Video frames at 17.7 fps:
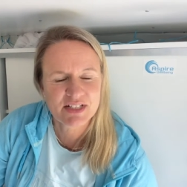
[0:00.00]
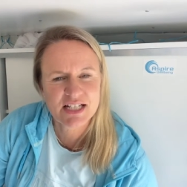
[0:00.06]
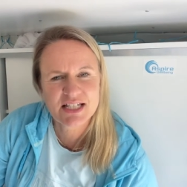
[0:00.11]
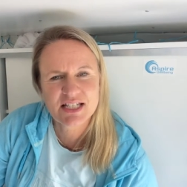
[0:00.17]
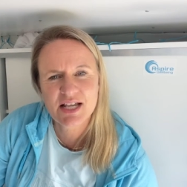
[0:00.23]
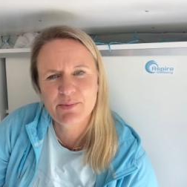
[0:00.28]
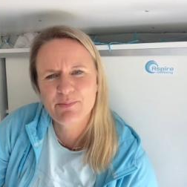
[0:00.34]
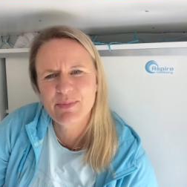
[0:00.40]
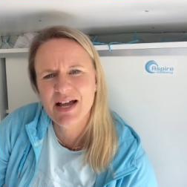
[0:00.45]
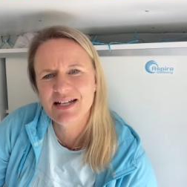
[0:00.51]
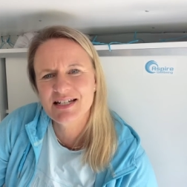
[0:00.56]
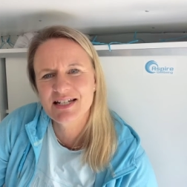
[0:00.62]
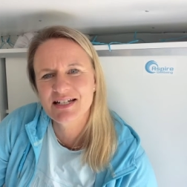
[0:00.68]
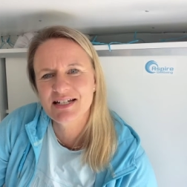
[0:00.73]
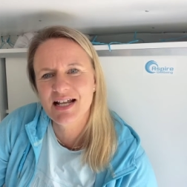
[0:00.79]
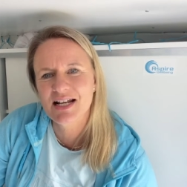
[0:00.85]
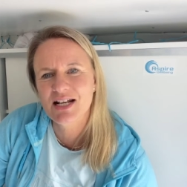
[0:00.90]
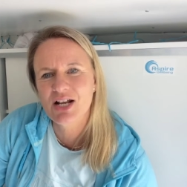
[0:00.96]
So
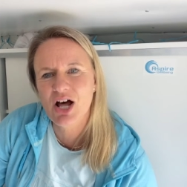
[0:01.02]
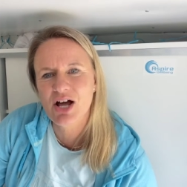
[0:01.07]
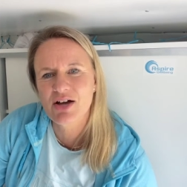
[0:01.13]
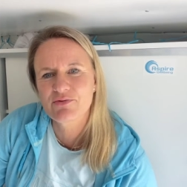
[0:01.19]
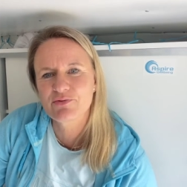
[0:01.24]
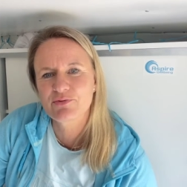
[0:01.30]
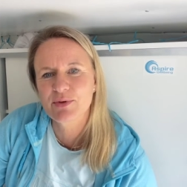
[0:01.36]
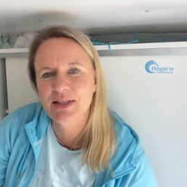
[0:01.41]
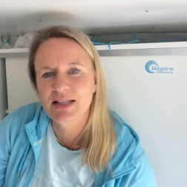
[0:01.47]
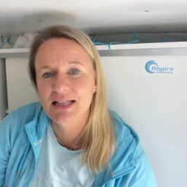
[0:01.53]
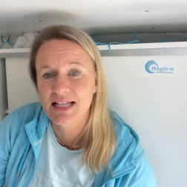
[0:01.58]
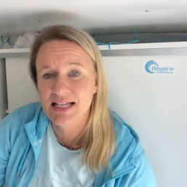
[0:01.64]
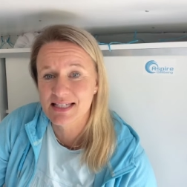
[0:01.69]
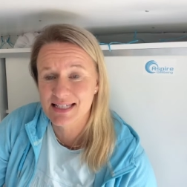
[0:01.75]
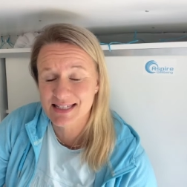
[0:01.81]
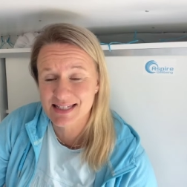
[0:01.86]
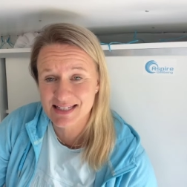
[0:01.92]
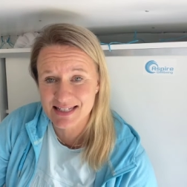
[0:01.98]
imagine a life with
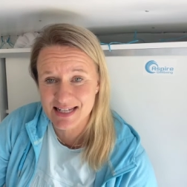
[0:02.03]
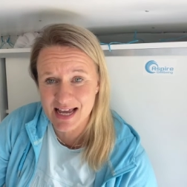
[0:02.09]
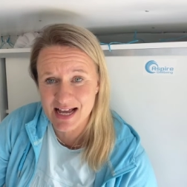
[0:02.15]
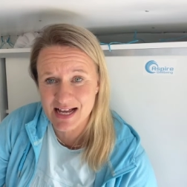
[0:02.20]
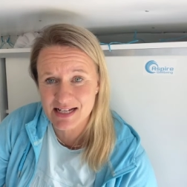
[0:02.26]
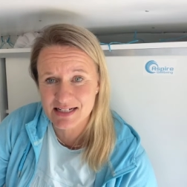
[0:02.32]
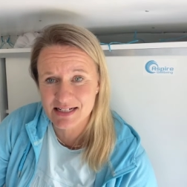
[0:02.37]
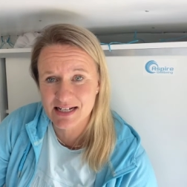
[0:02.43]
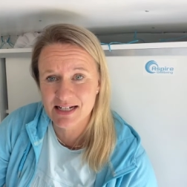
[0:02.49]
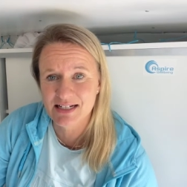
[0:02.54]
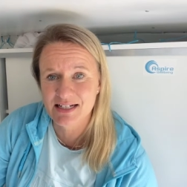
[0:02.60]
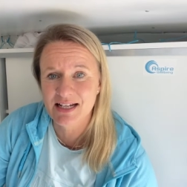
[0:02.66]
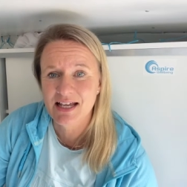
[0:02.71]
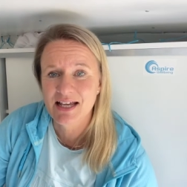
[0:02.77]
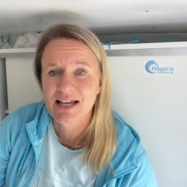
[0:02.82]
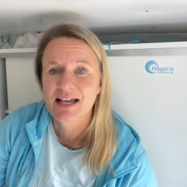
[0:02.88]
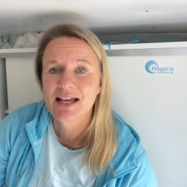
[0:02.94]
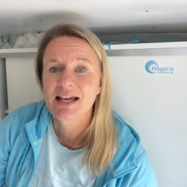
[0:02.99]
less doubt and
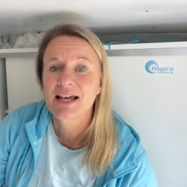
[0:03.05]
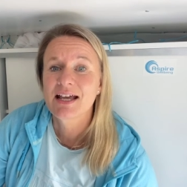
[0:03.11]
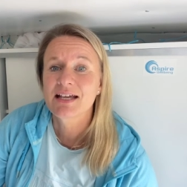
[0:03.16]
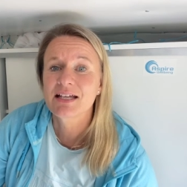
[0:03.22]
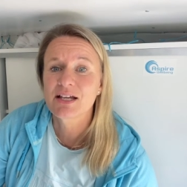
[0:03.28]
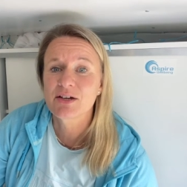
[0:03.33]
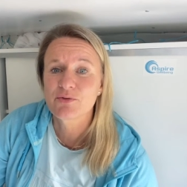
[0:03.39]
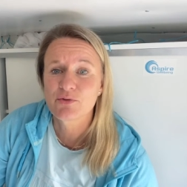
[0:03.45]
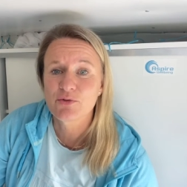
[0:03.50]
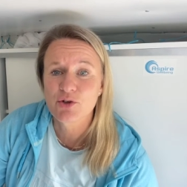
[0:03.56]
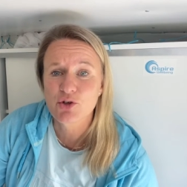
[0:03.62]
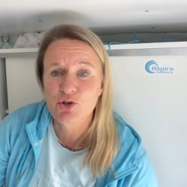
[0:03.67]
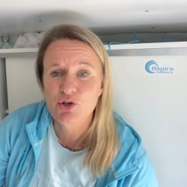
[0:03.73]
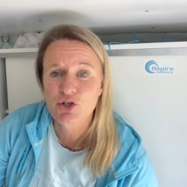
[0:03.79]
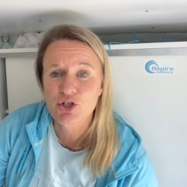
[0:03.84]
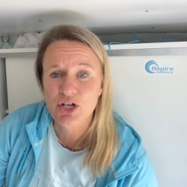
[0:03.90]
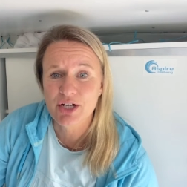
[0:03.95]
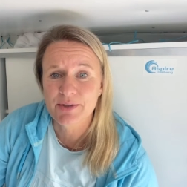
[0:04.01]

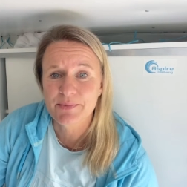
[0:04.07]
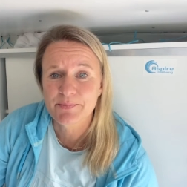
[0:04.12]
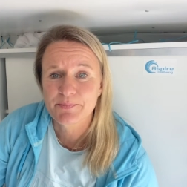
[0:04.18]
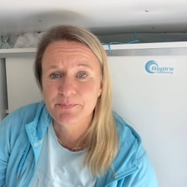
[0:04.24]
confusion.